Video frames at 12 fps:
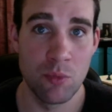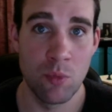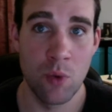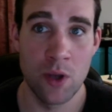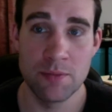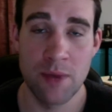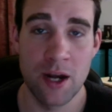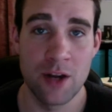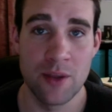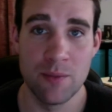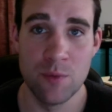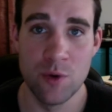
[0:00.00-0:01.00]
What's better
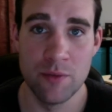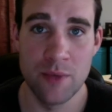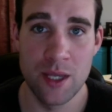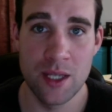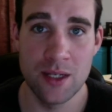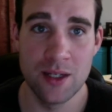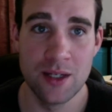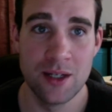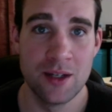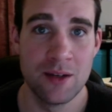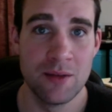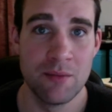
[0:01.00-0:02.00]
than movement?
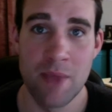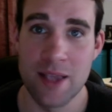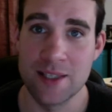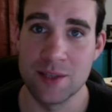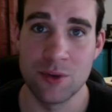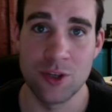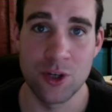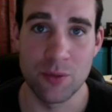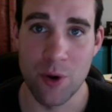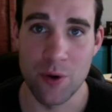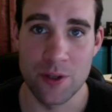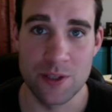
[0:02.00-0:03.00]
Messing with your
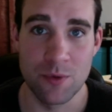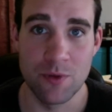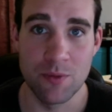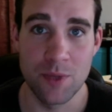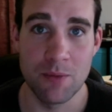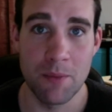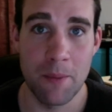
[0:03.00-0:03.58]
opponent's movement.